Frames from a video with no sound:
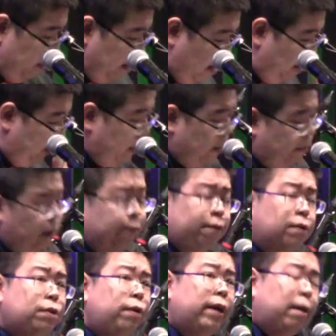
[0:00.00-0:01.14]
I believe uh,
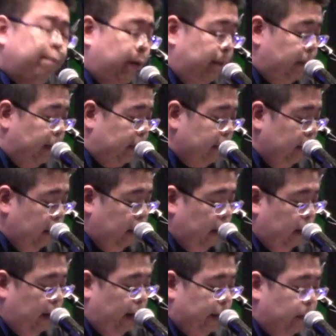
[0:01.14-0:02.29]
fursuiting in public
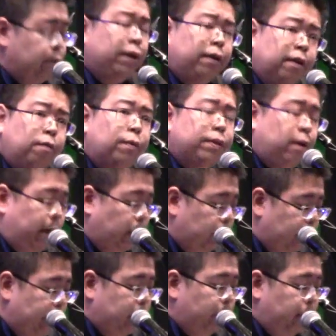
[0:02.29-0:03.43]
and doing good with our
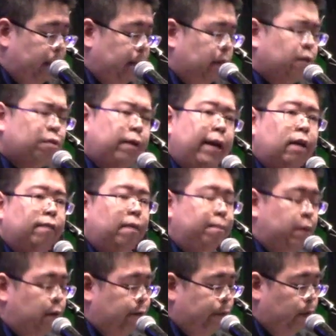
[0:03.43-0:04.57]
incredibly creative and
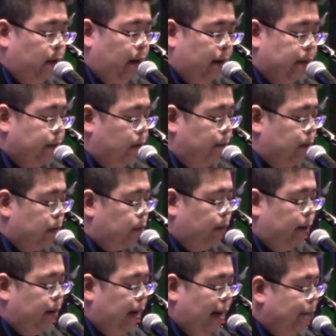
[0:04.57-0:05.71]
beautiful costumes is
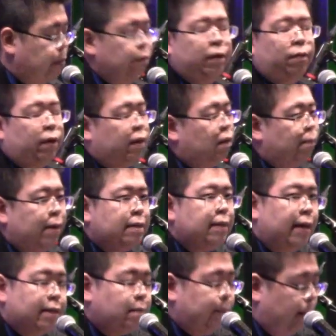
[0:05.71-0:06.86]
one, absolutely one of the best
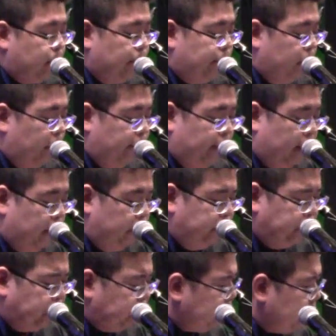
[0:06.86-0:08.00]
aspects of furry fandom.
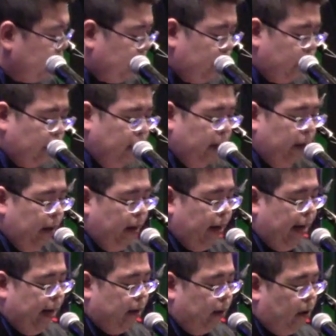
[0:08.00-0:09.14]

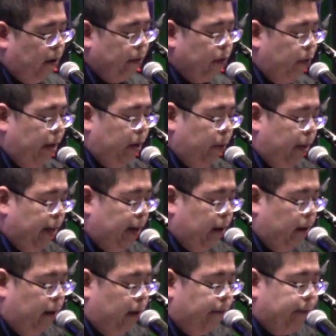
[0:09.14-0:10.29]
And along the way, we got
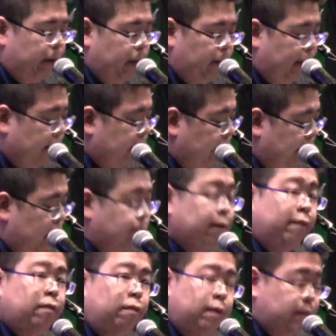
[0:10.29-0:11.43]
our uh, federally recognized
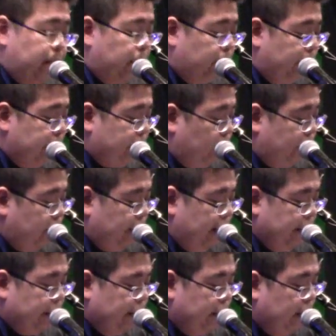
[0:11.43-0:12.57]
five oh one c three
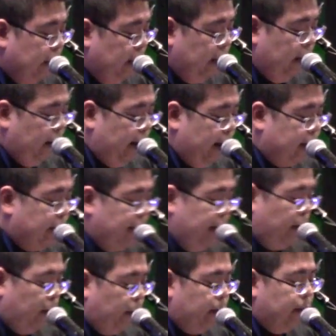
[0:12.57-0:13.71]
certification, and
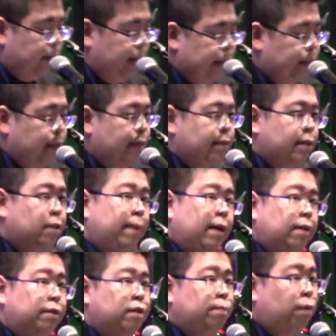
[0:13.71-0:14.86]
today our organization has
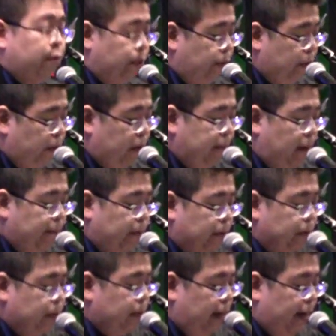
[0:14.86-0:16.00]
expanded to more than thirty
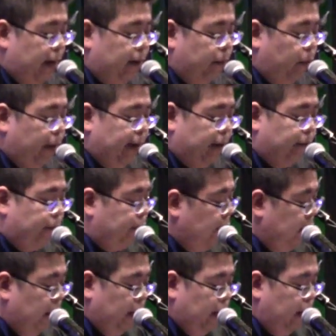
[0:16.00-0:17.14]
members, and we have
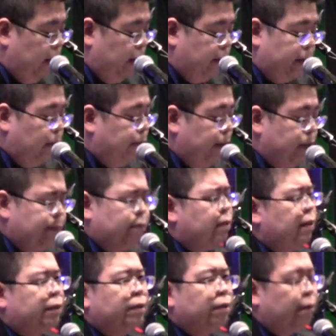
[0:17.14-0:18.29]
Uh, done events for
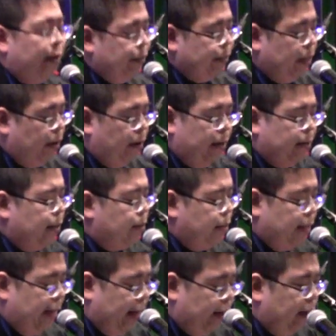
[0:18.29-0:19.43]
such great charities as
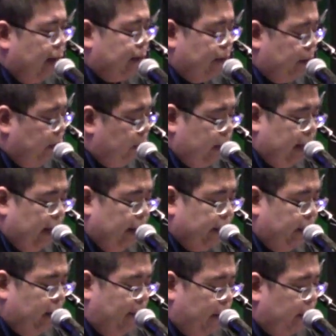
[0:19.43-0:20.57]
the A L S
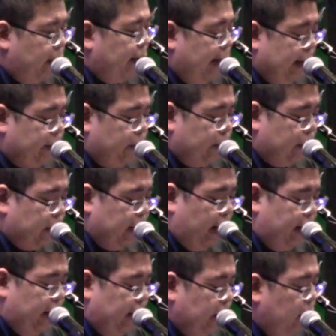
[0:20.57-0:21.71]
Association, American Cancer
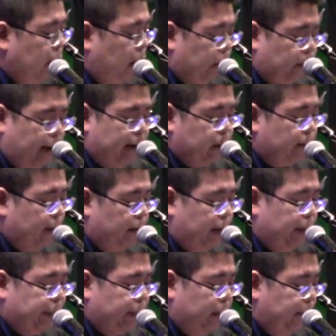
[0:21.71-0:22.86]
Society, Arthritis
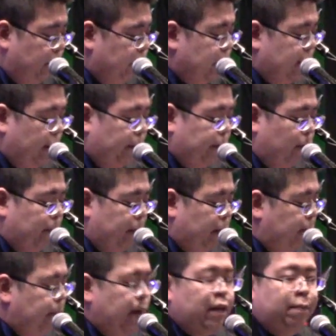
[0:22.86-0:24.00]
Foundation, Susan G. Komen,
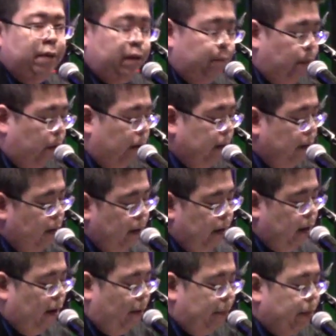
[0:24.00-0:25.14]
and many, many more, uh,
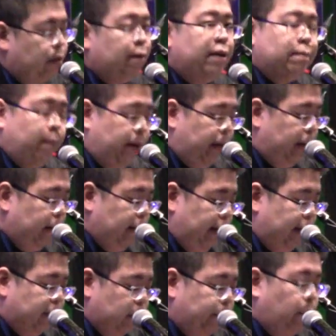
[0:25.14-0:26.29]
helping to raise money
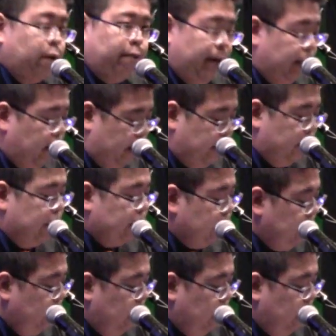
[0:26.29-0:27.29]
and support great causes.